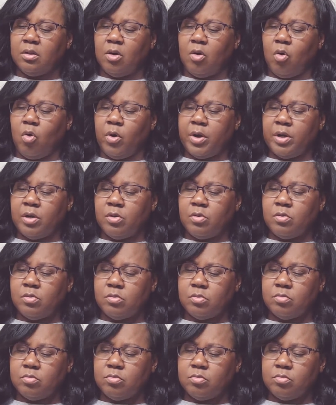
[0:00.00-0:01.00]

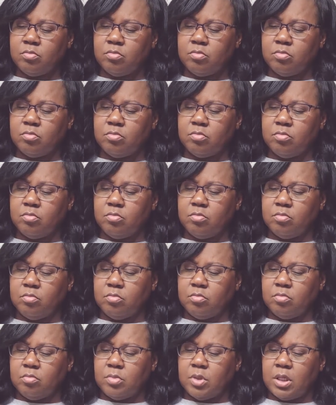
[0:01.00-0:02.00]
oil
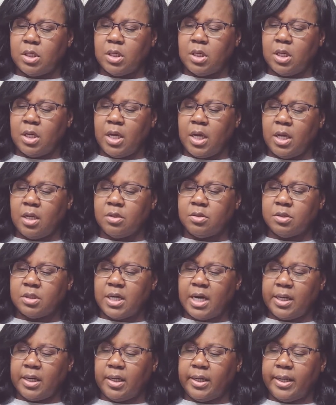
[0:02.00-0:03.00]
and
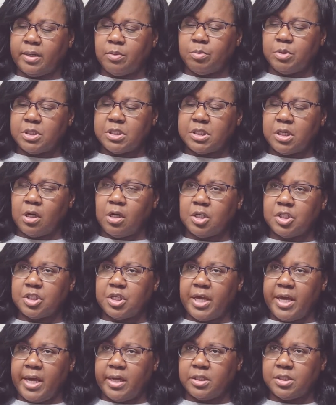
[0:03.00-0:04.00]
kind of like massage
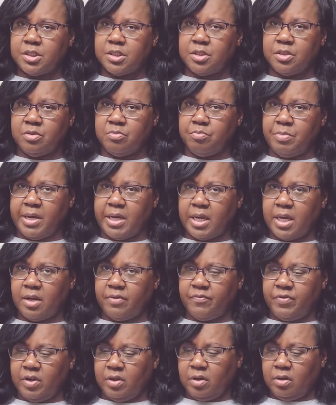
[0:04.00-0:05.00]
that to make
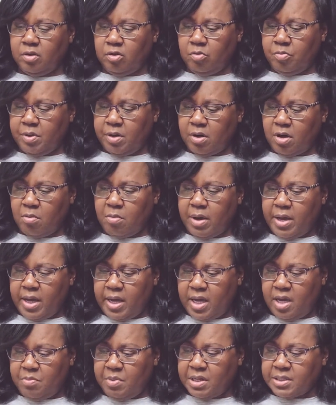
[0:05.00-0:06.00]
it feel a little bit on my
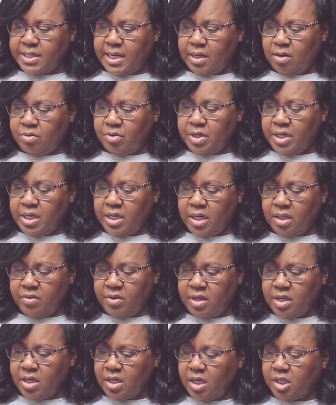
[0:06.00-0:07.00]
head, because I don't need
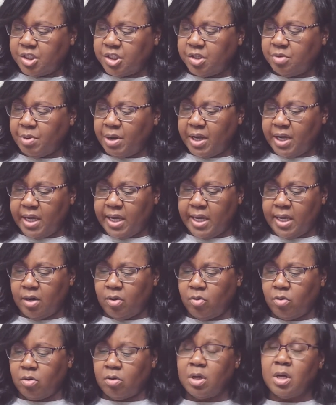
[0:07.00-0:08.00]
anything itching my head
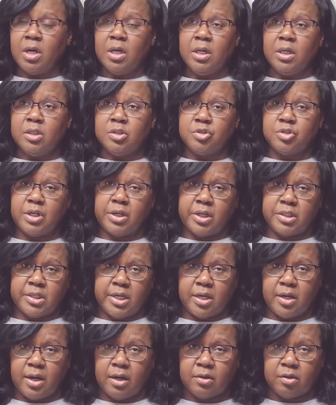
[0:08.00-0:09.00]
or trying to
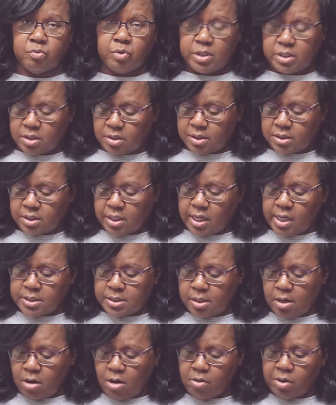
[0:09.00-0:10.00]
take out the rest of the sides
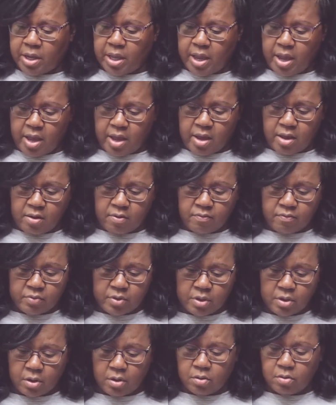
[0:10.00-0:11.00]
that I already have,
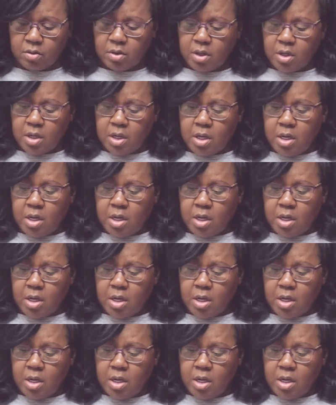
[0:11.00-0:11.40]
you know.